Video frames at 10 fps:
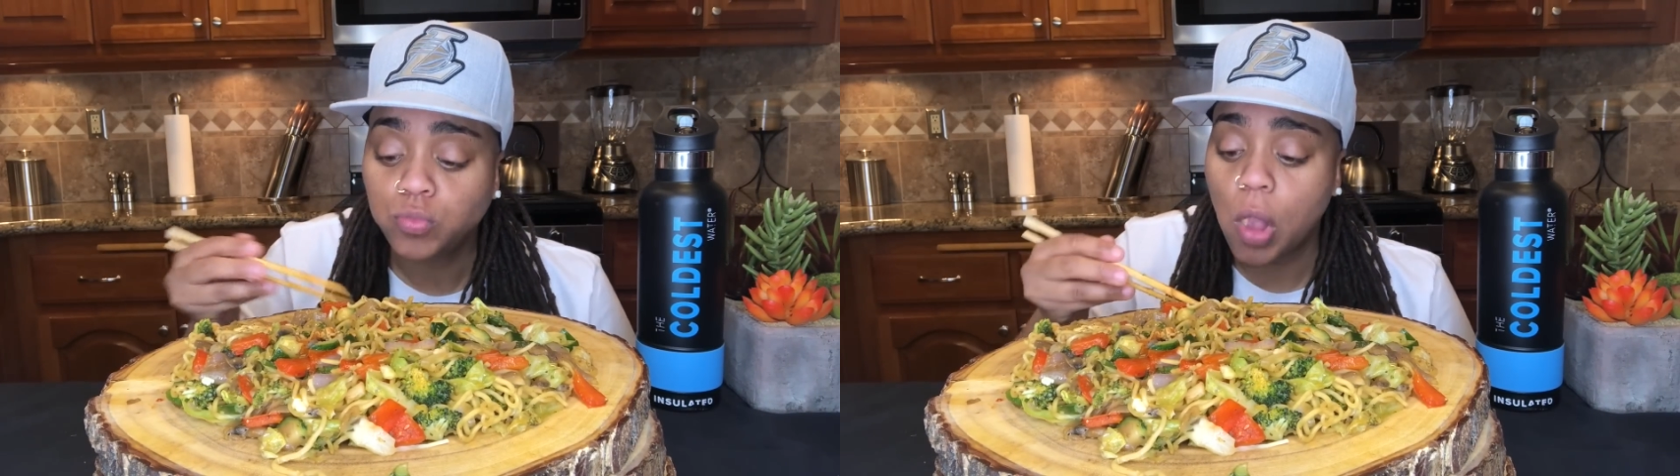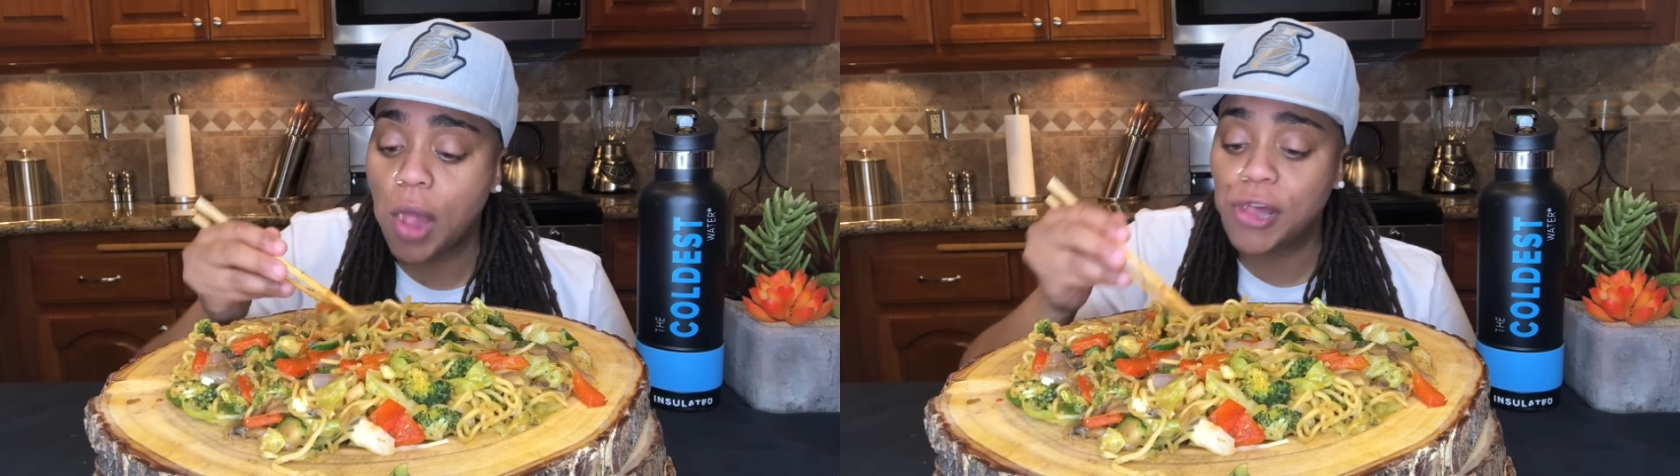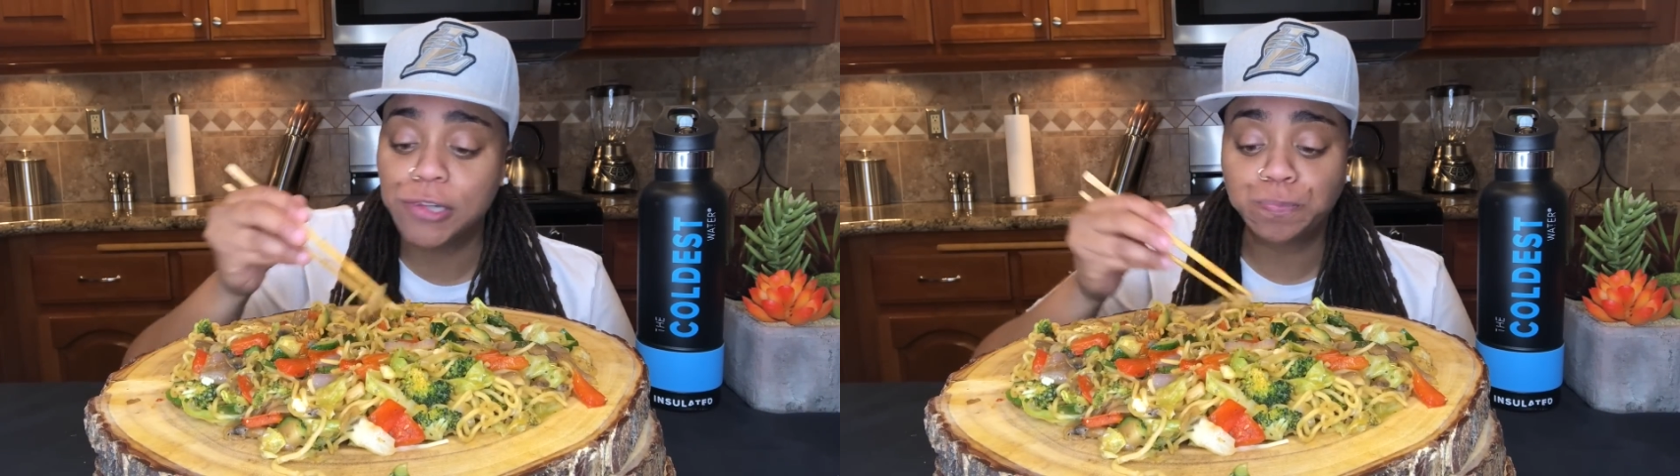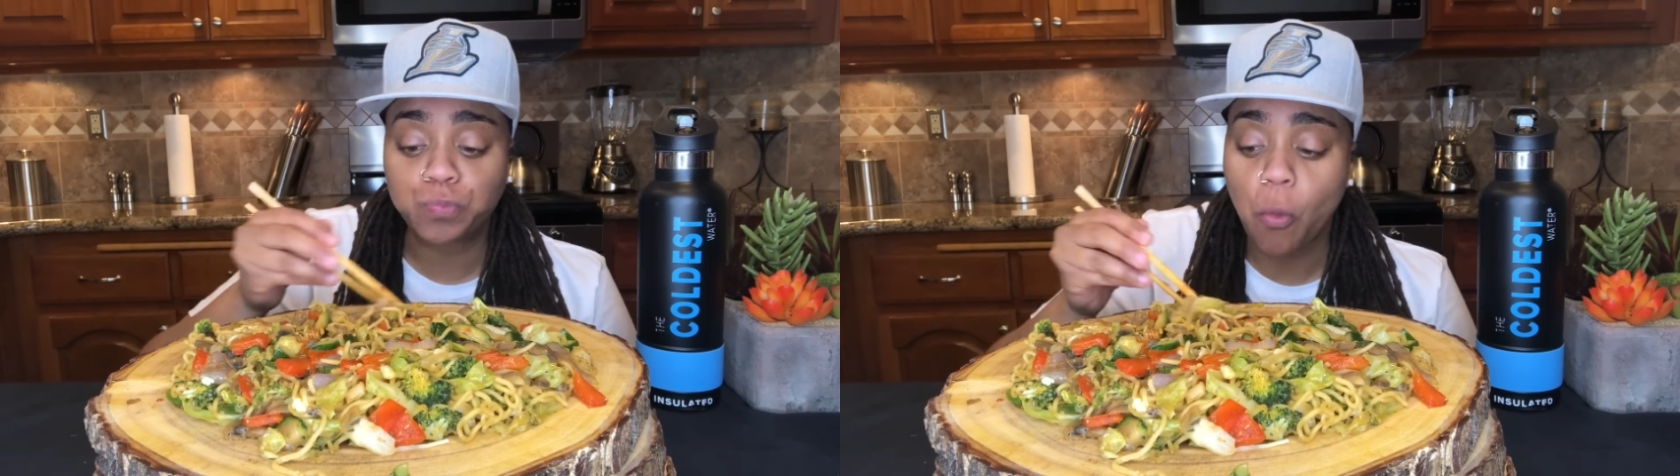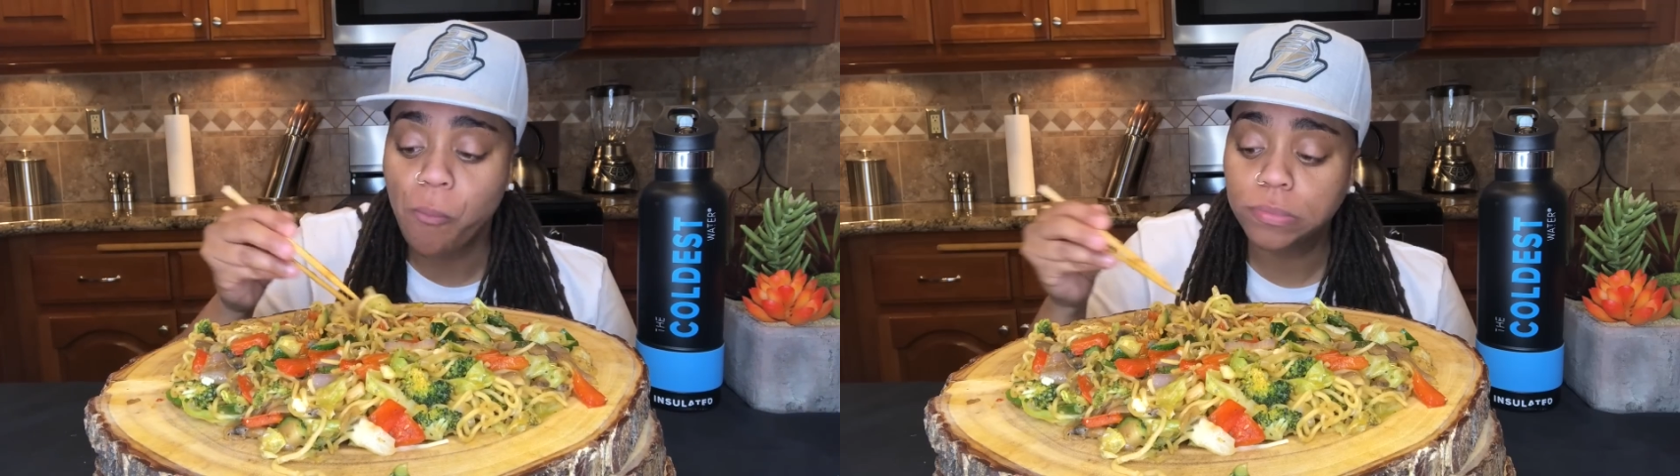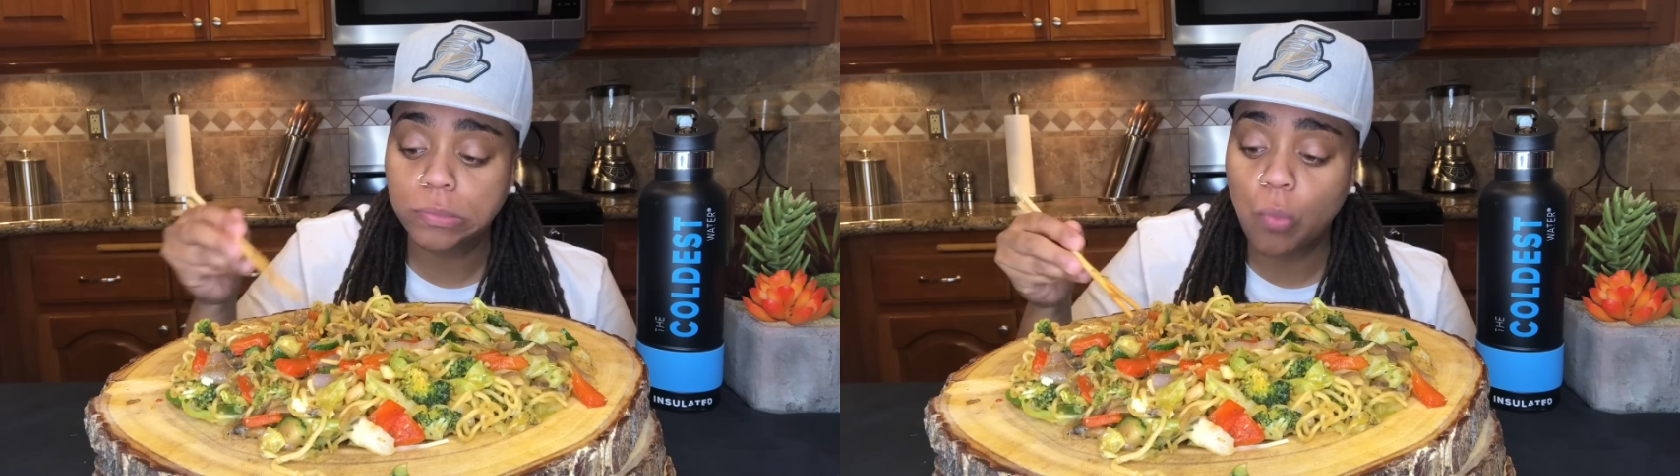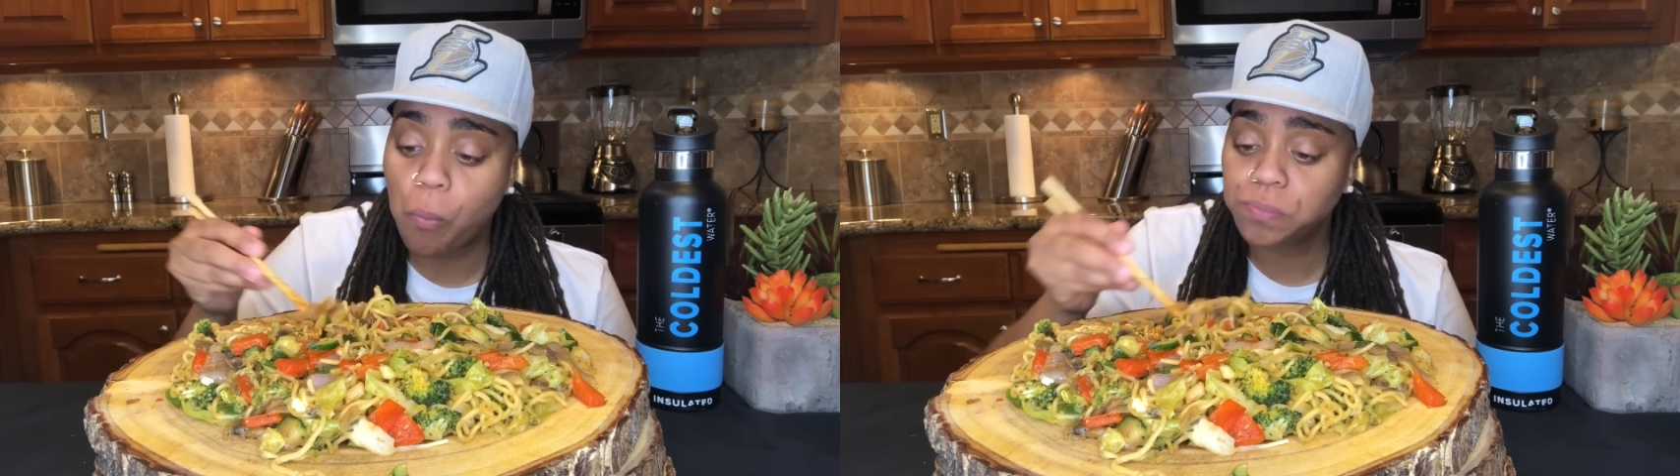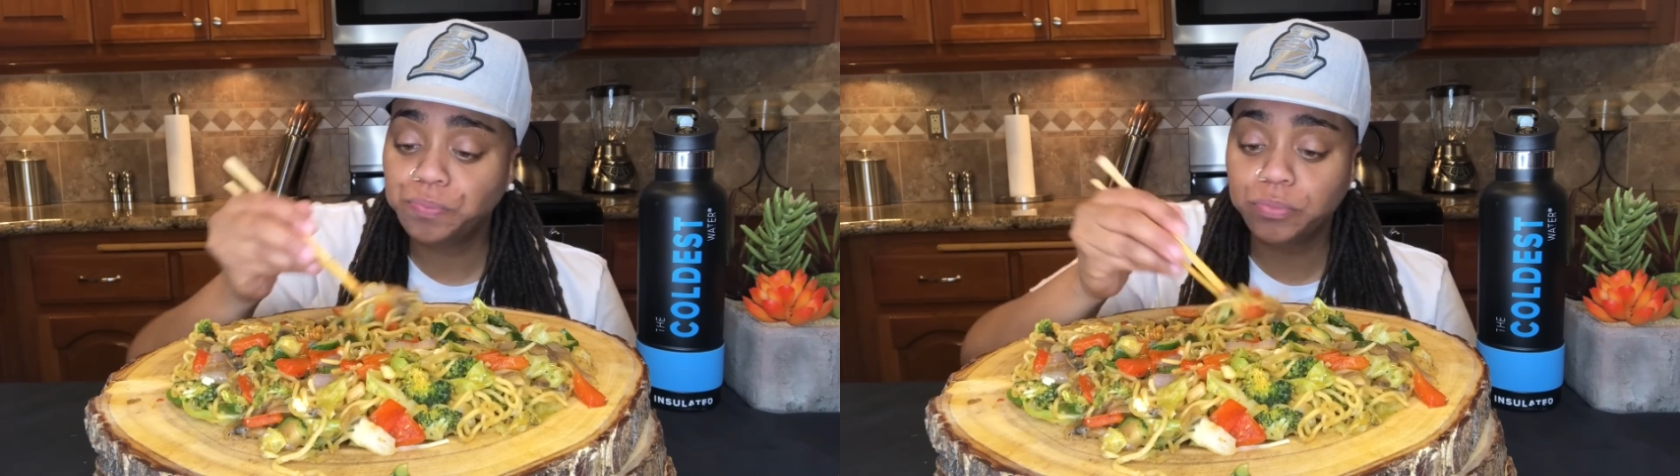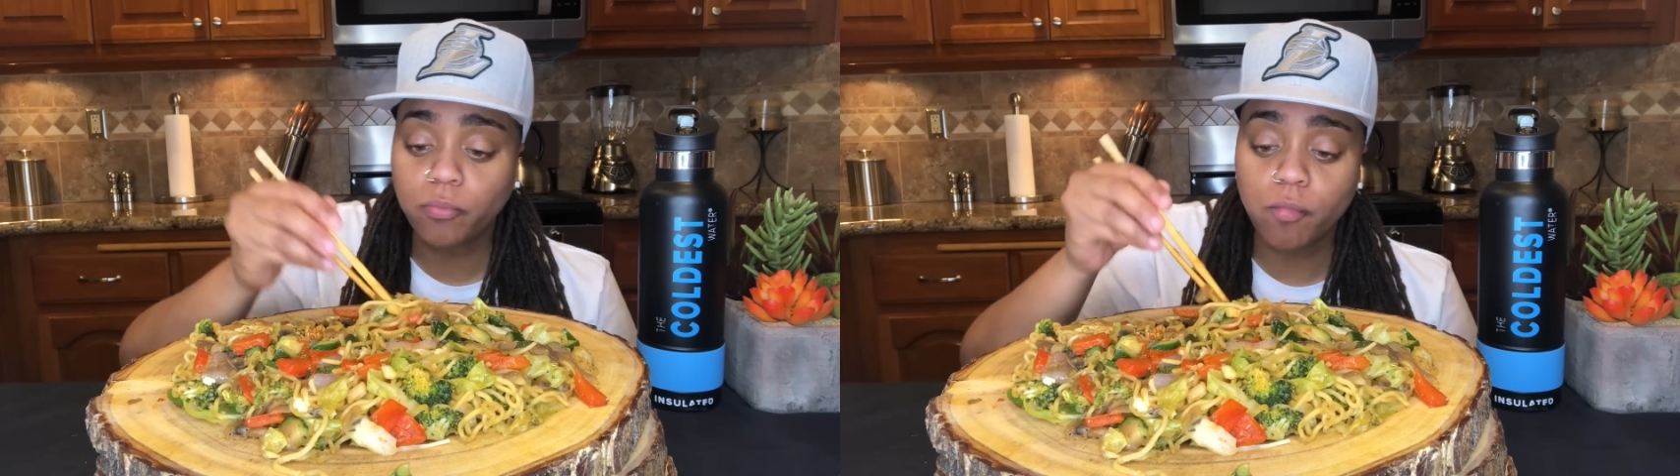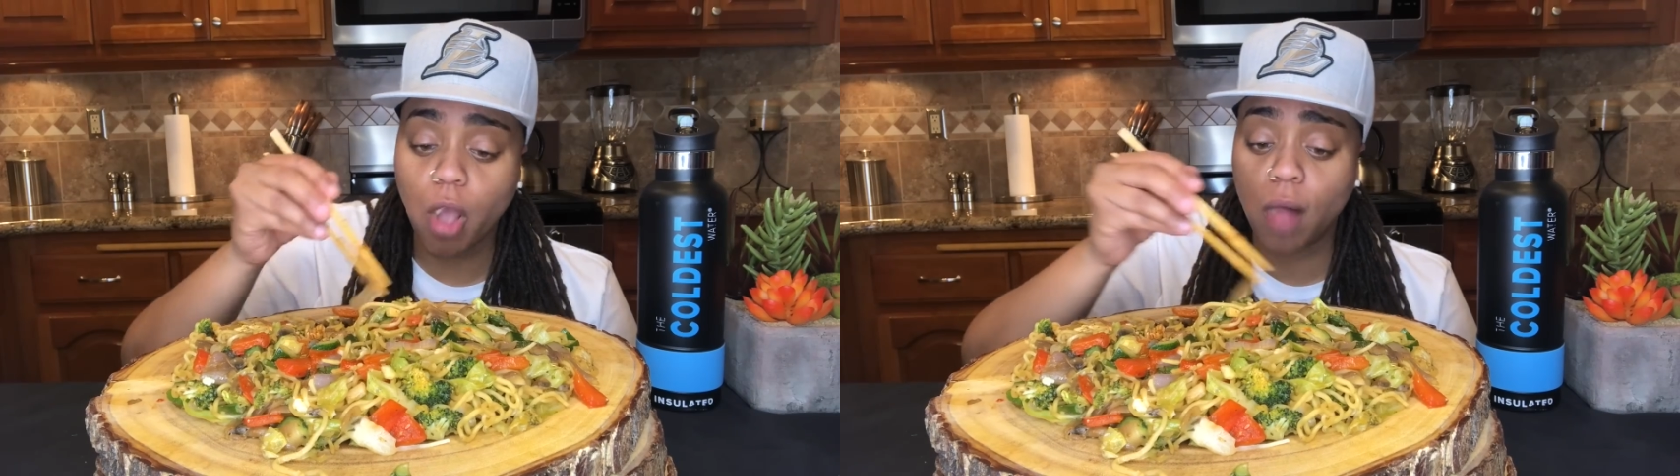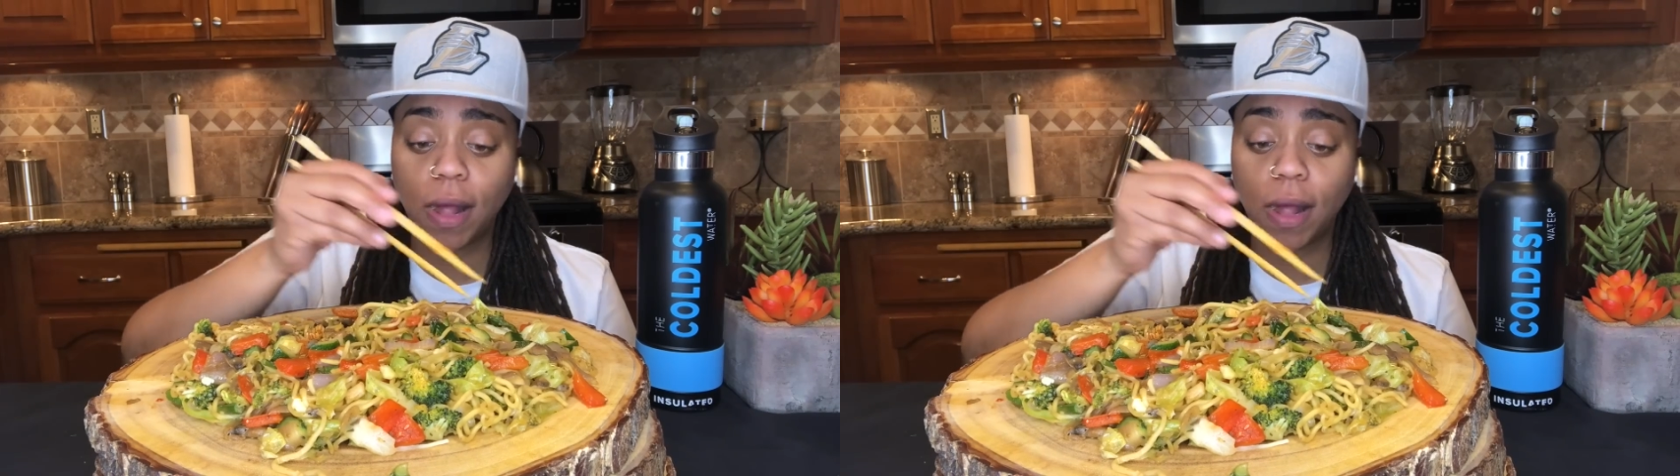And all